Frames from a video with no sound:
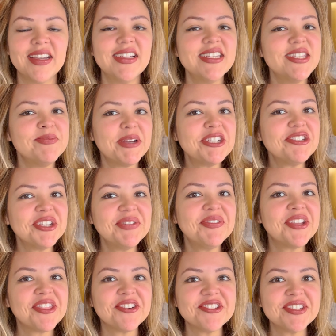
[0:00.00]
especially
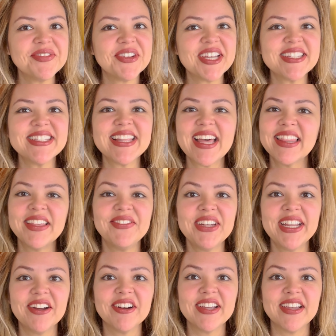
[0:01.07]
for those of us that live in
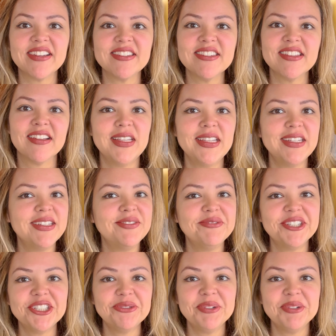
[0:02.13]
areas in which